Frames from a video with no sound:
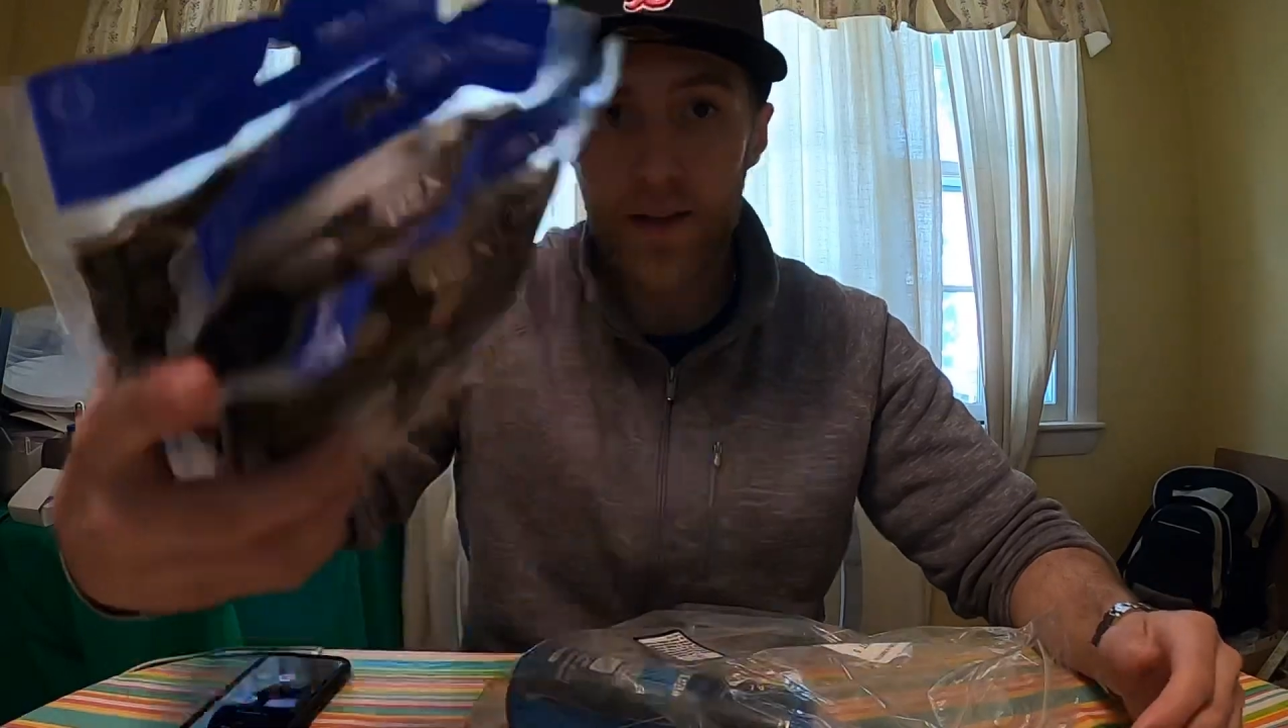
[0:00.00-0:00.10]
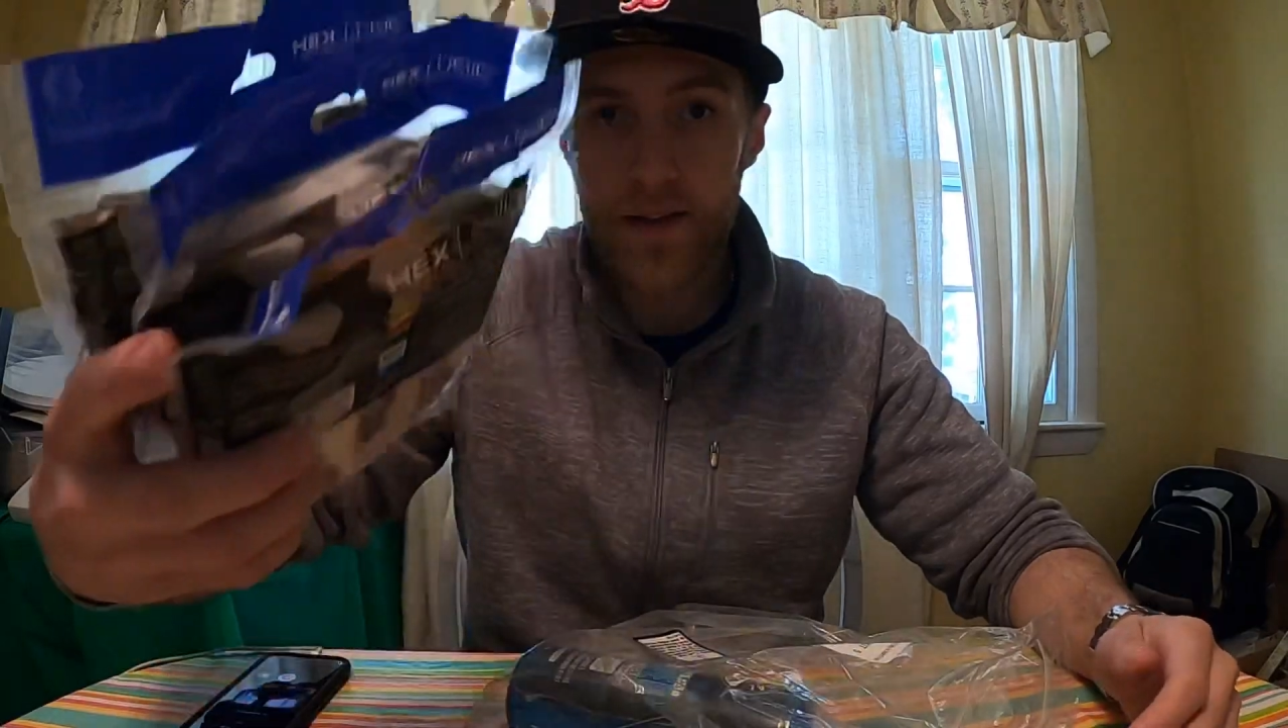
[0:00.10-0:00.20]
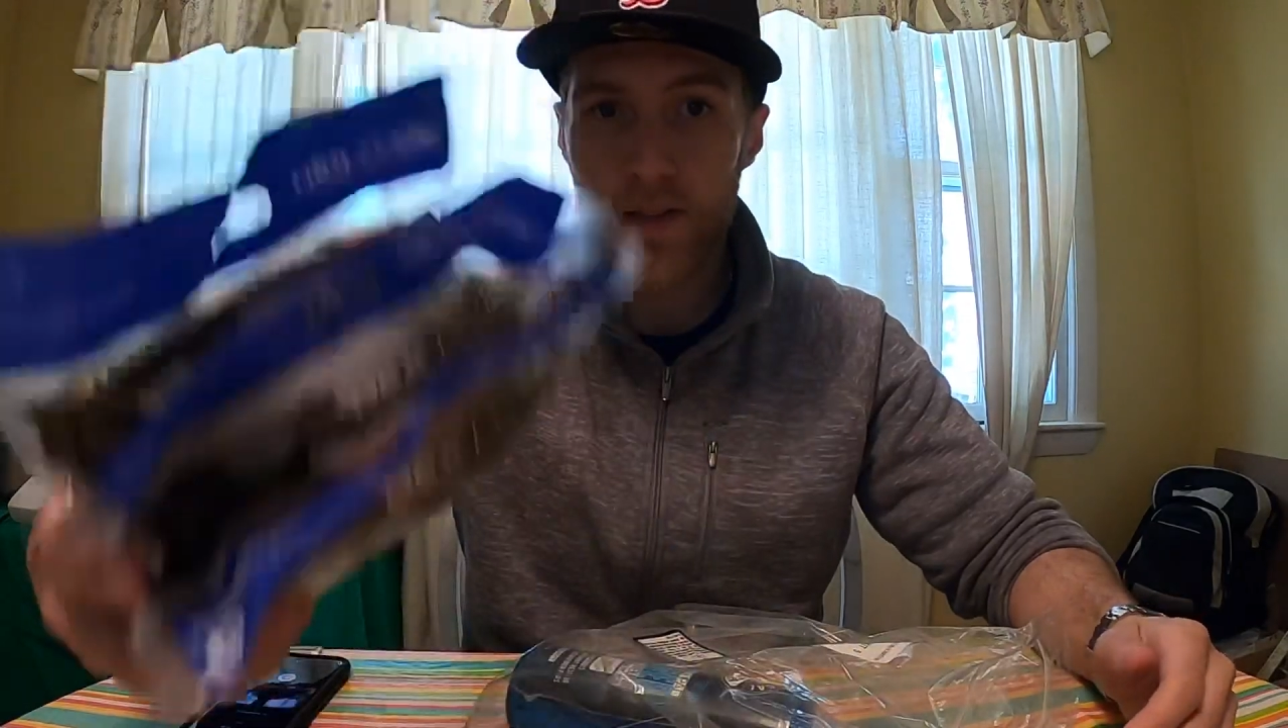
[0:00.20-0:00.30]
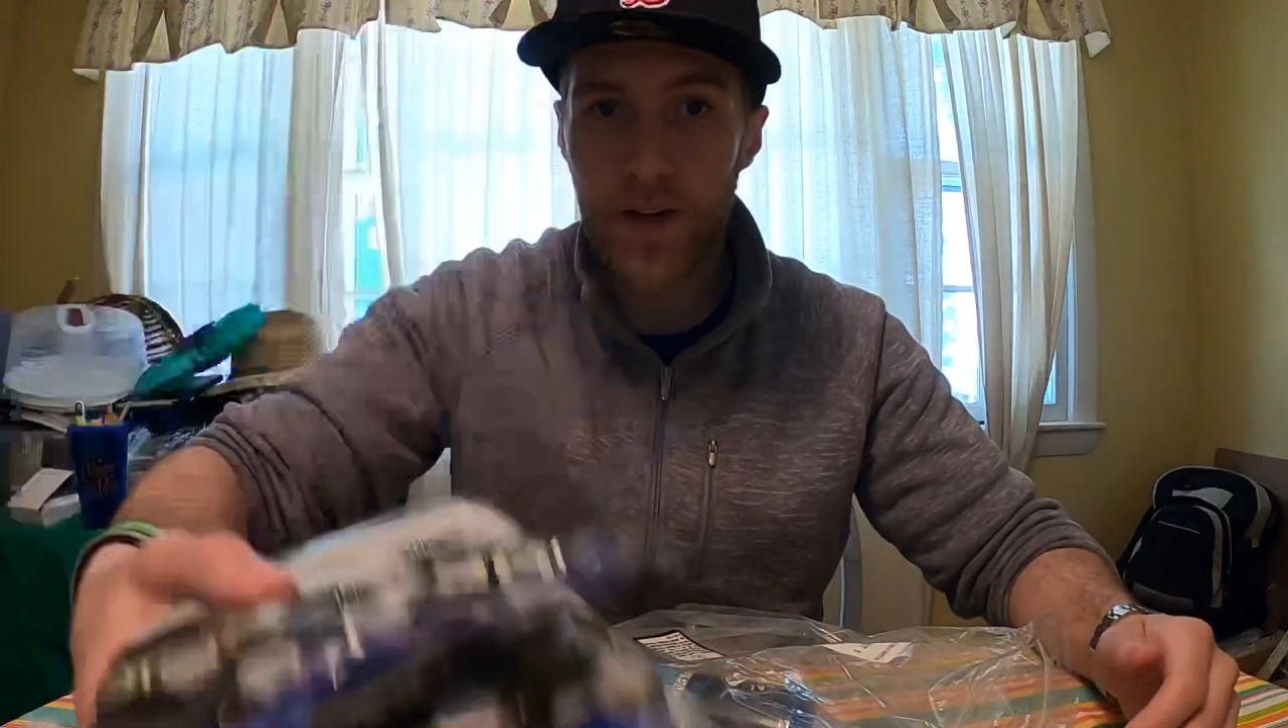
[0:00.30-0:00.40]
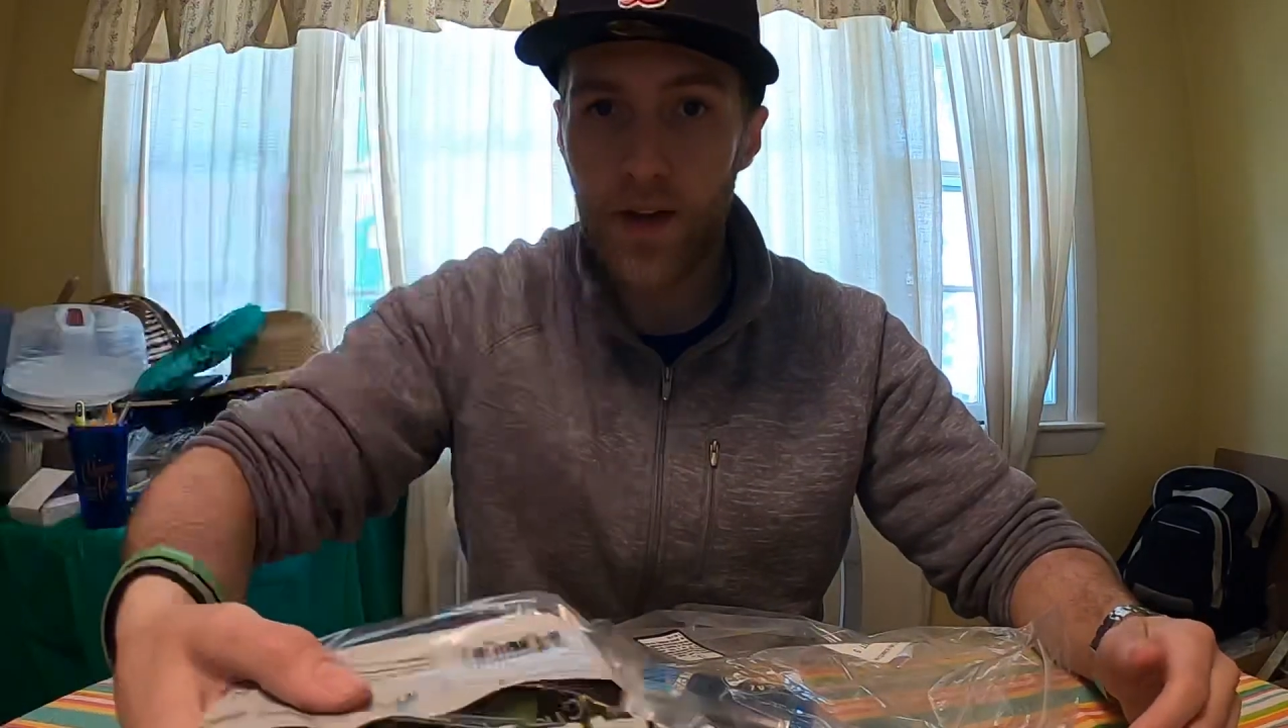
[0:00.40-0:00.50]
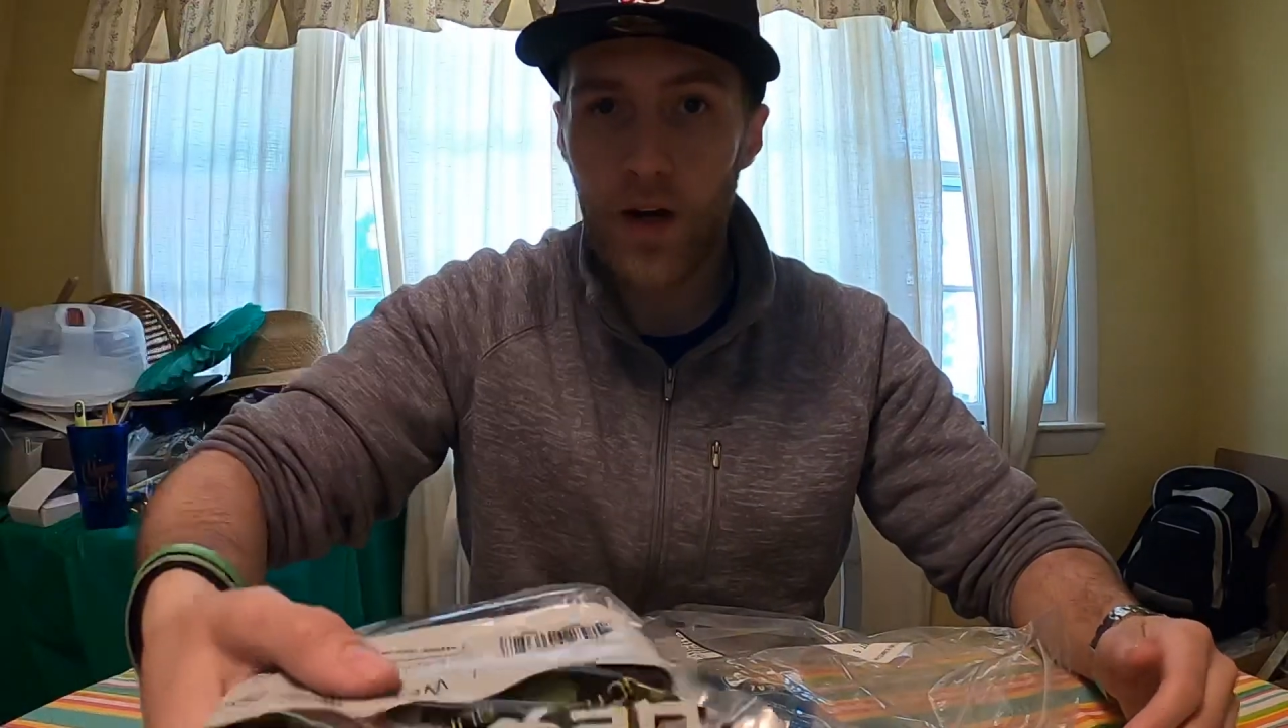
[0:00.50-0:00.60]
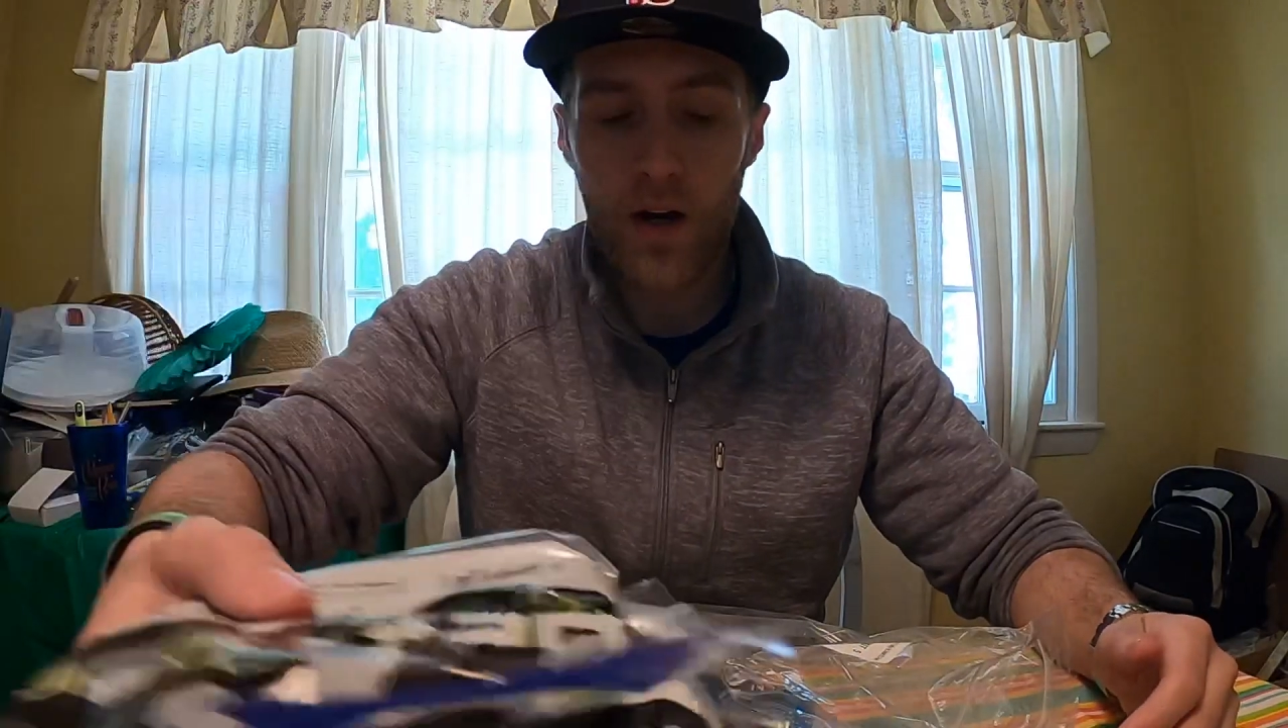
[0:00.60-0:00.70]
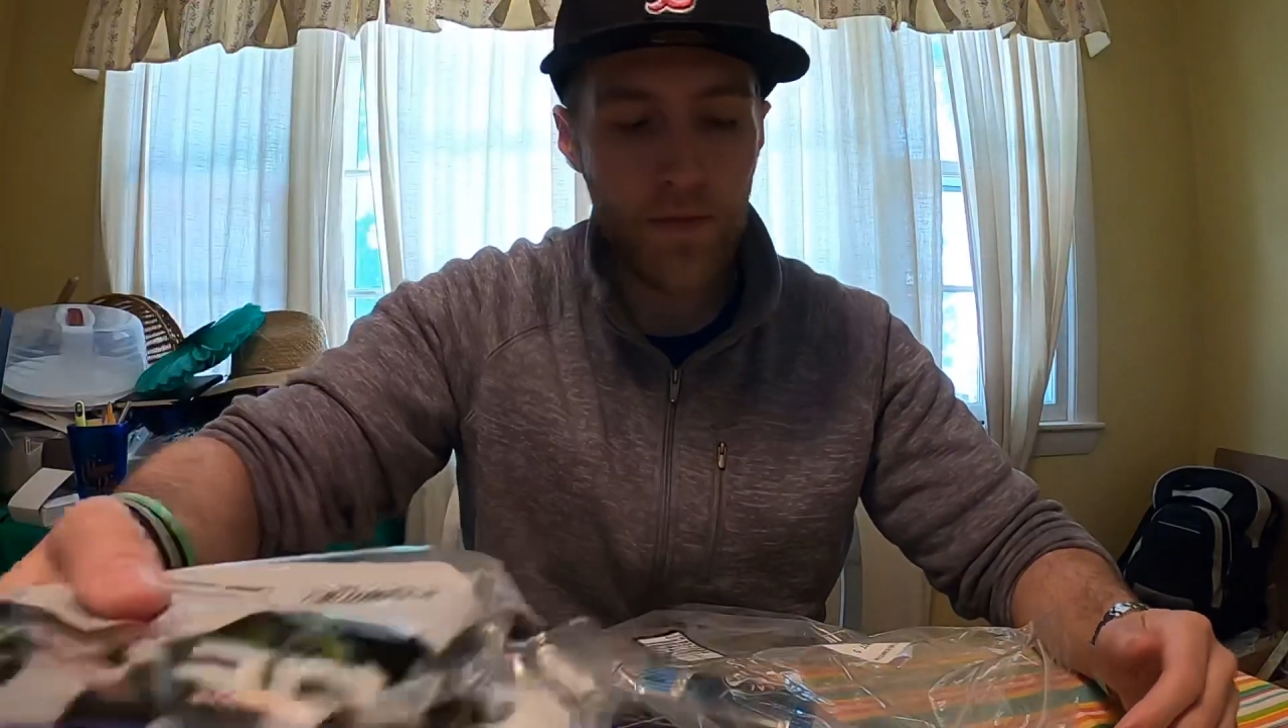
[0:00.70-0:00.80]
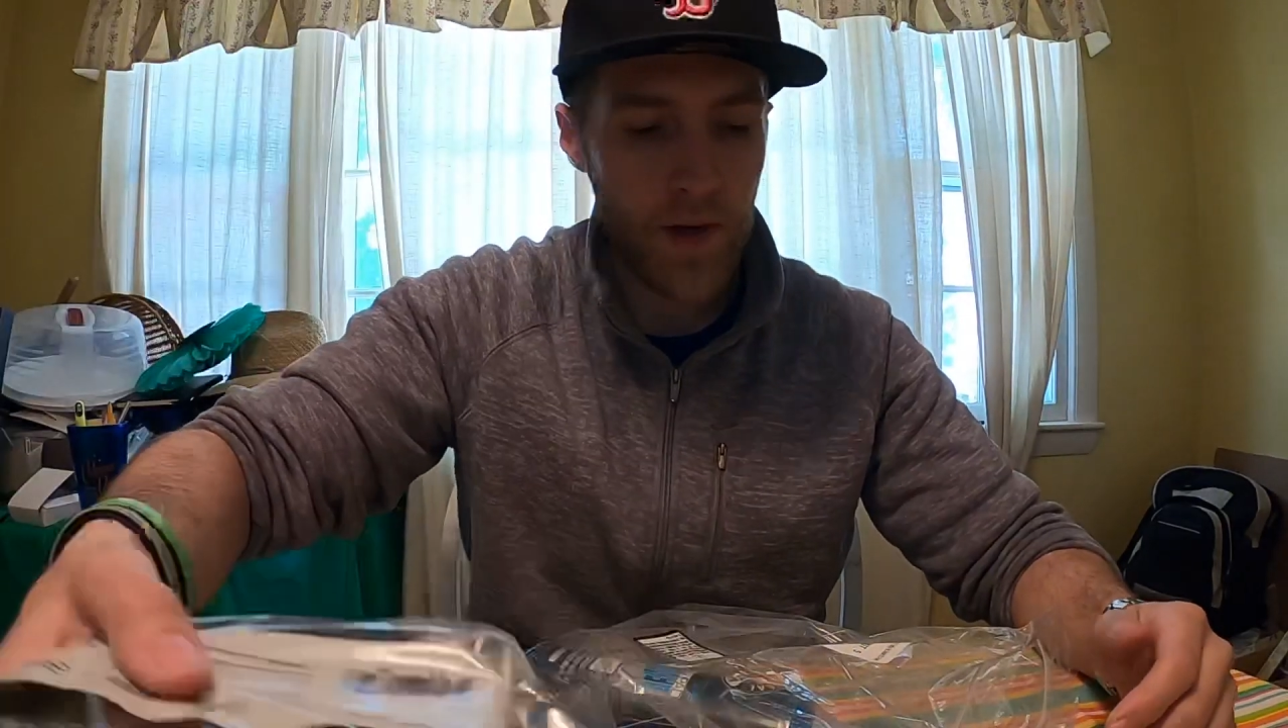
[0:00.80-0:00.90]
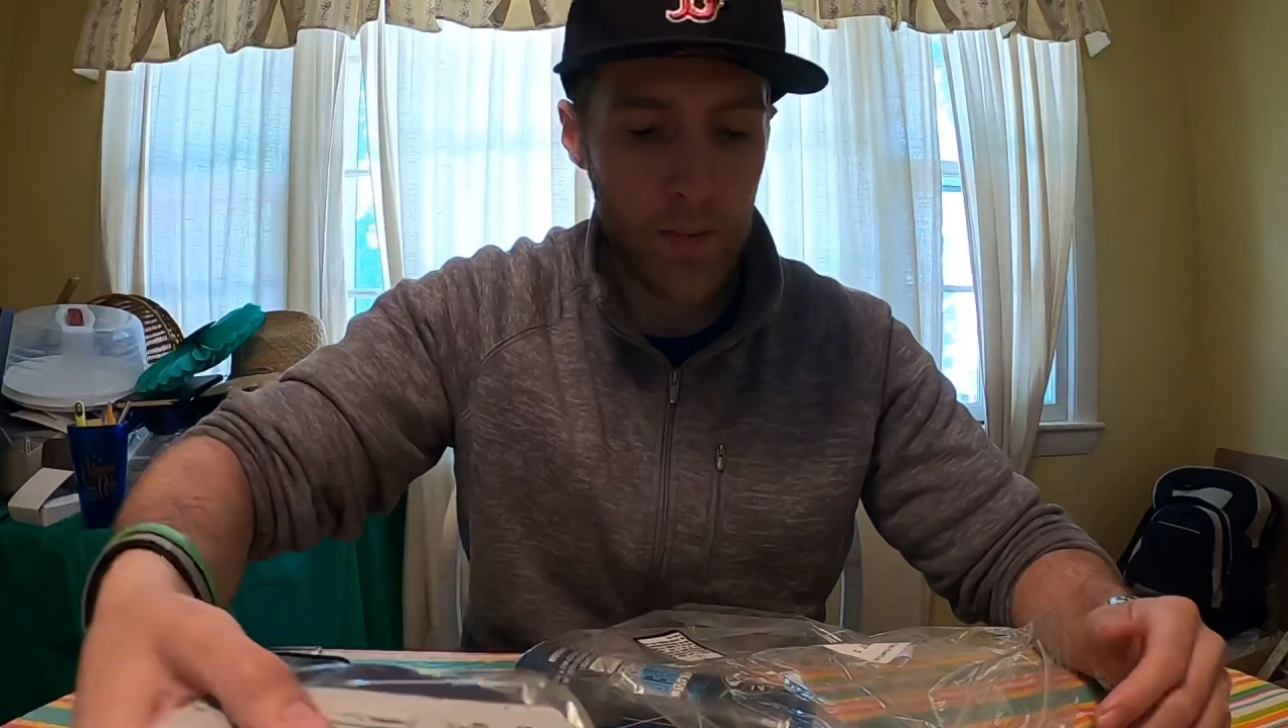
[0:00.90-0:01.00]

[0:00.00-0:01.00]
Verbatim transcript: like I said, I got off